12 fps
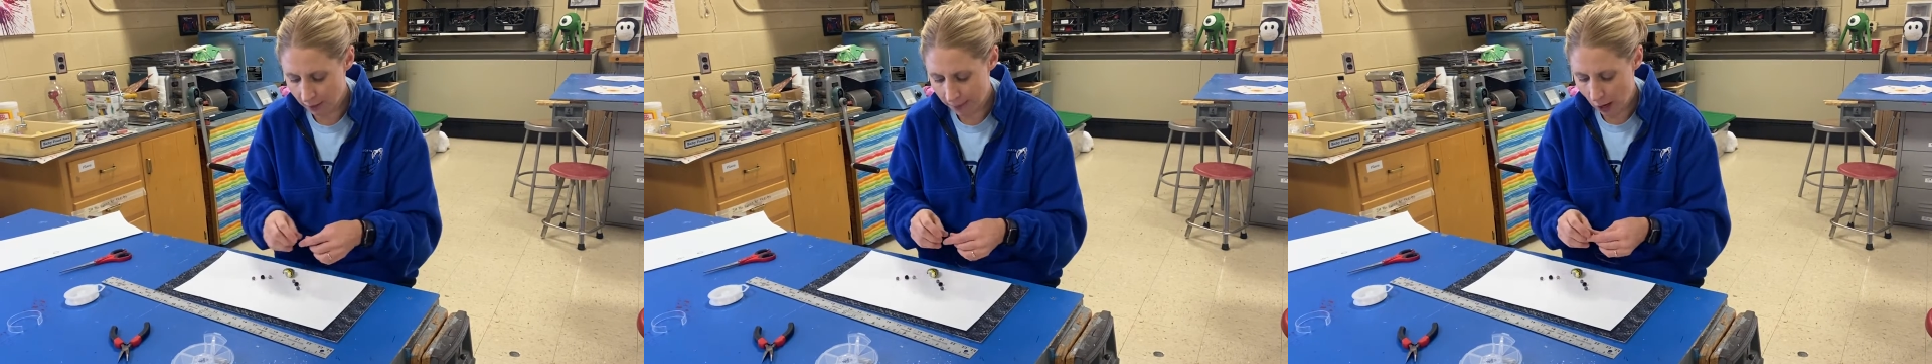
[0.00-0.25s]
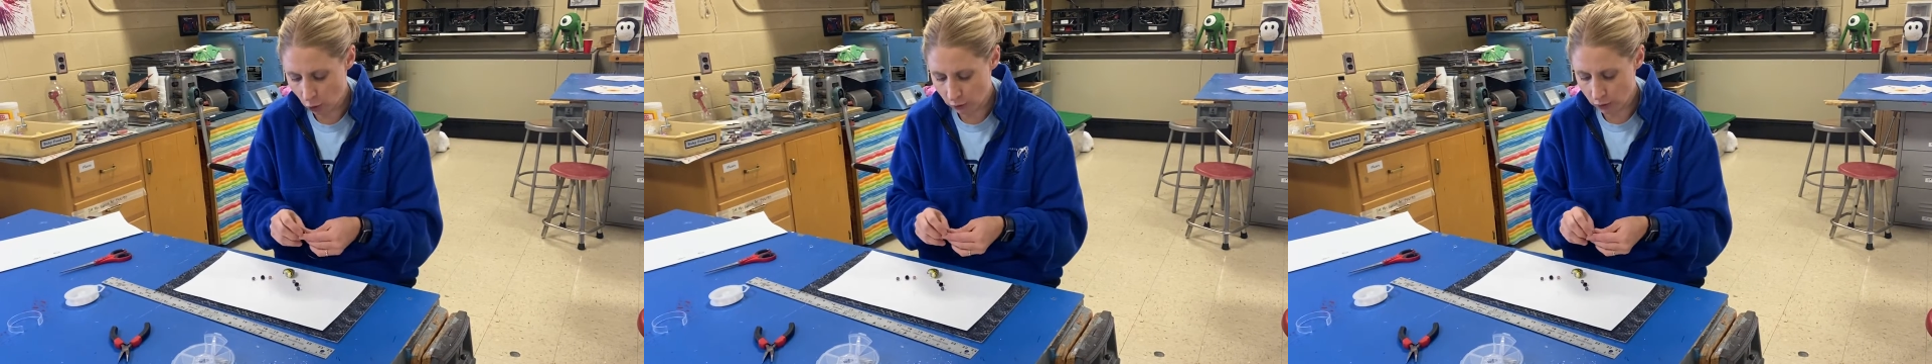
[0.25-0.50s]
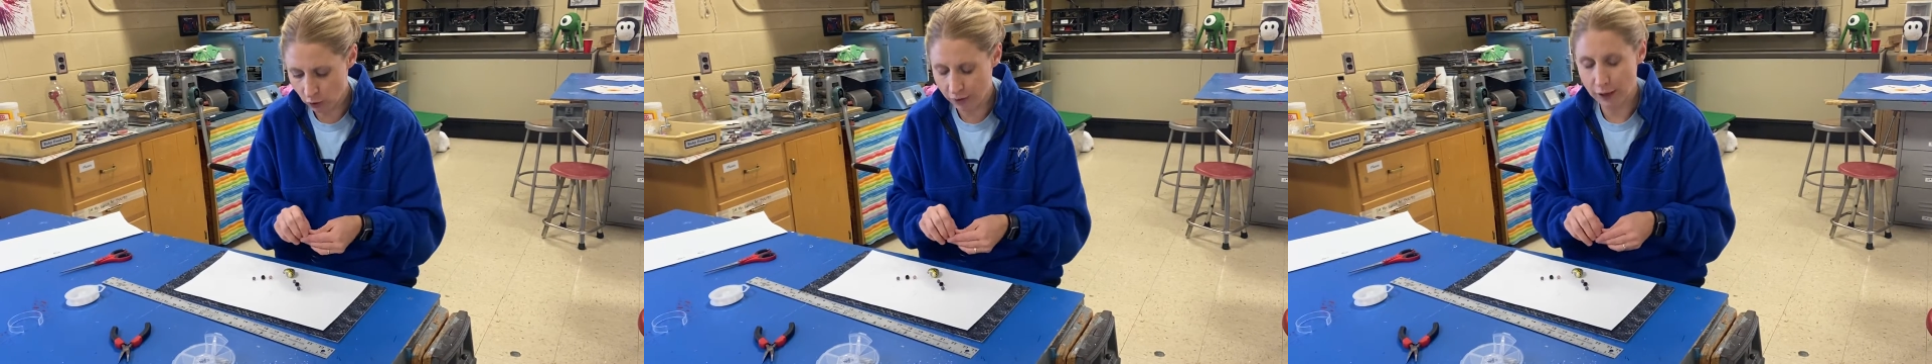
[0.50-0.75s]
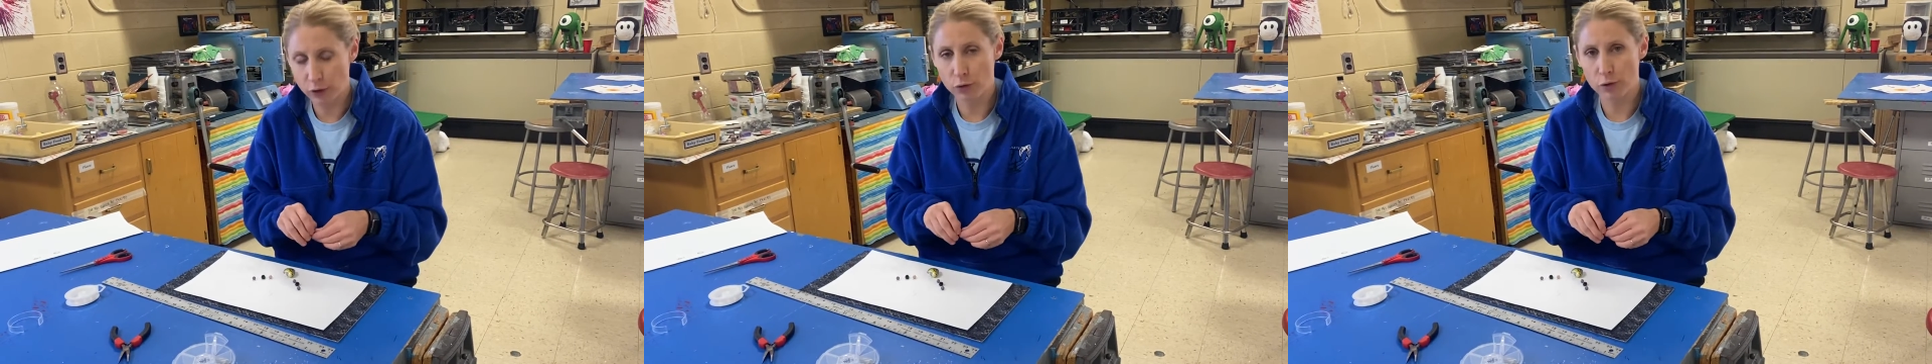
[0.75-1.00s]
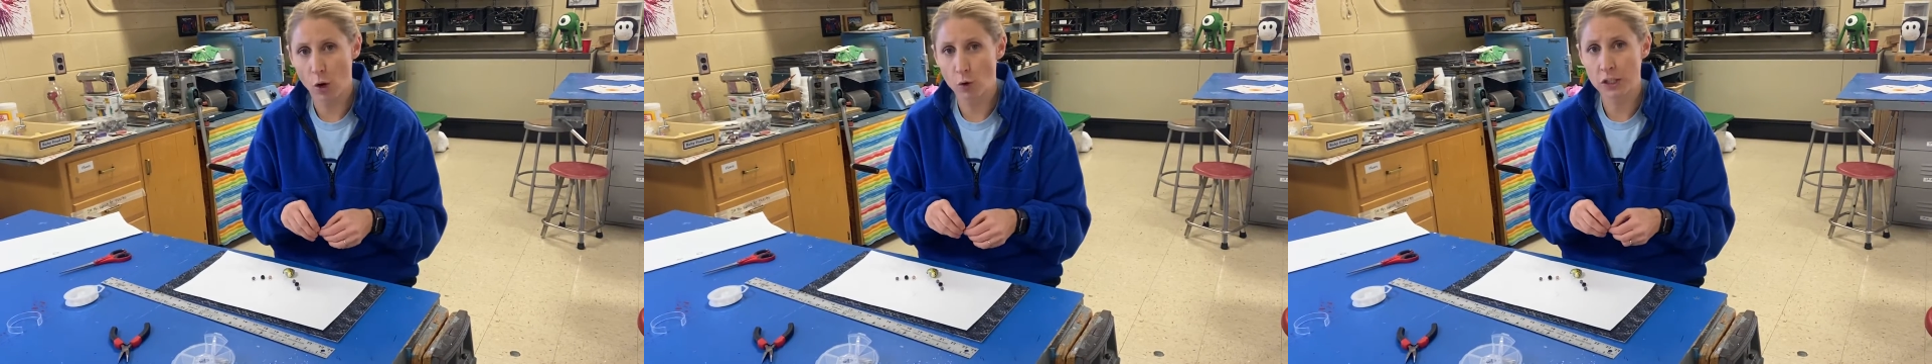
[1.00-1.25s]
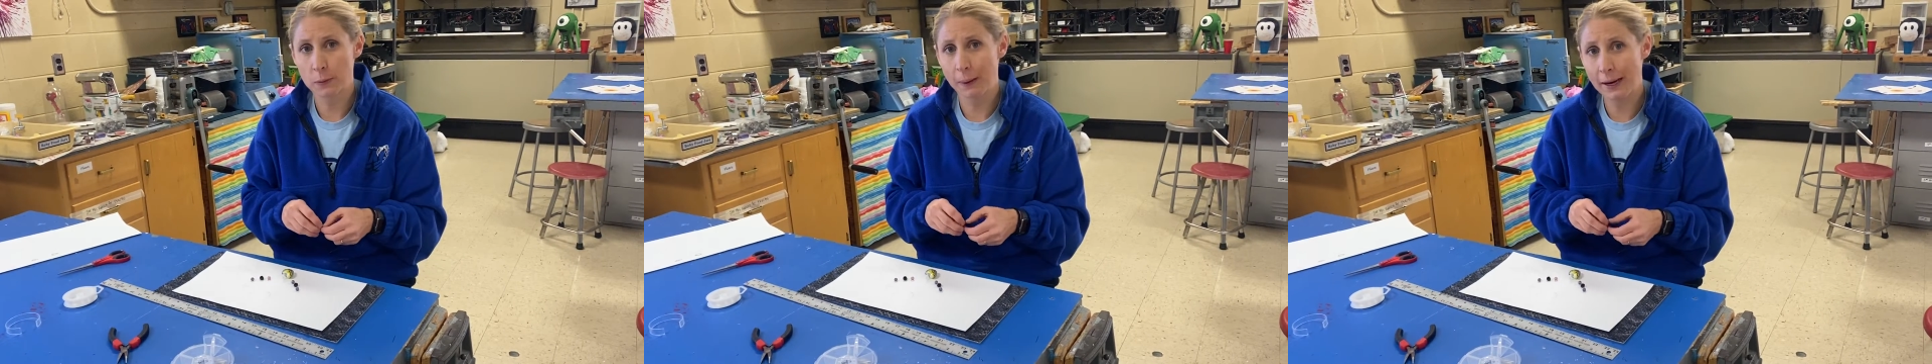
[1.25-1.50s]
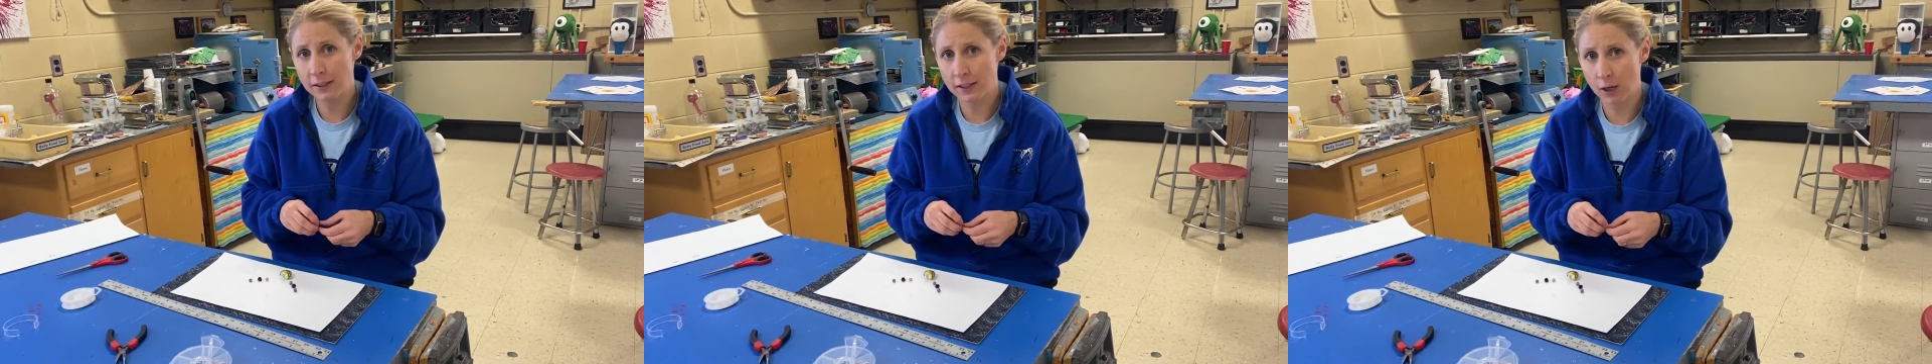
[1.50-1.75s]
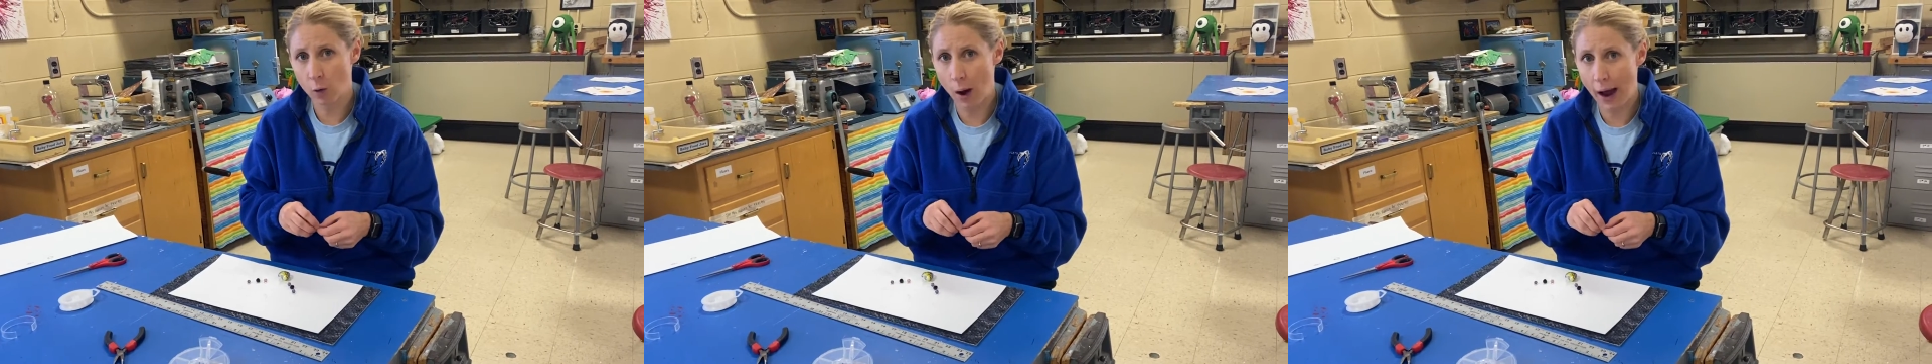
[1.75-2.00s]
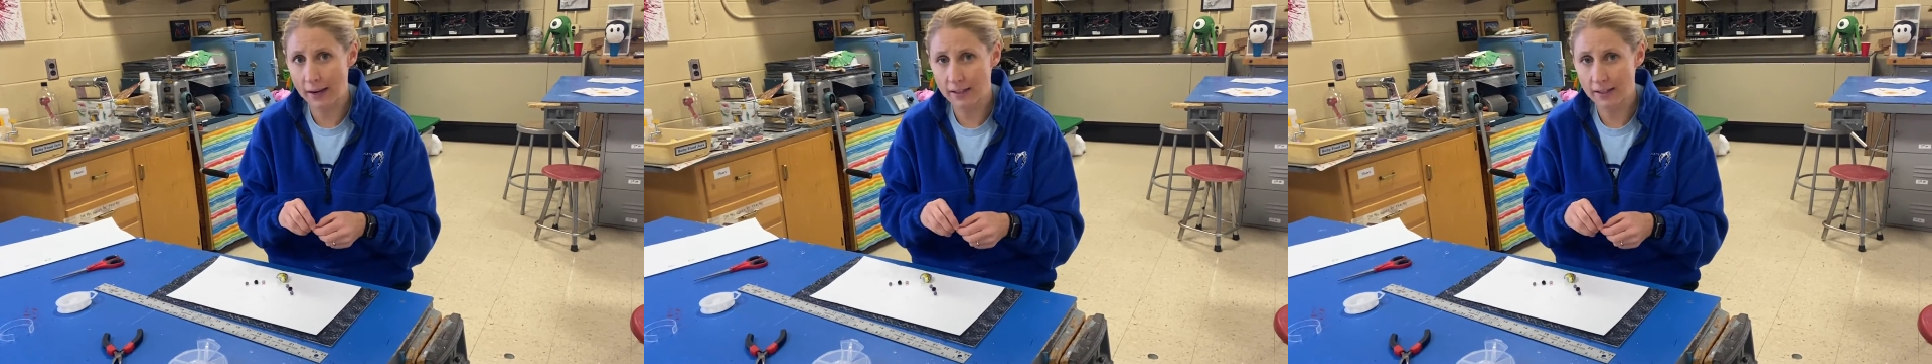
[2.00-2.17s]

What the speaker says: out so that you know spacing wise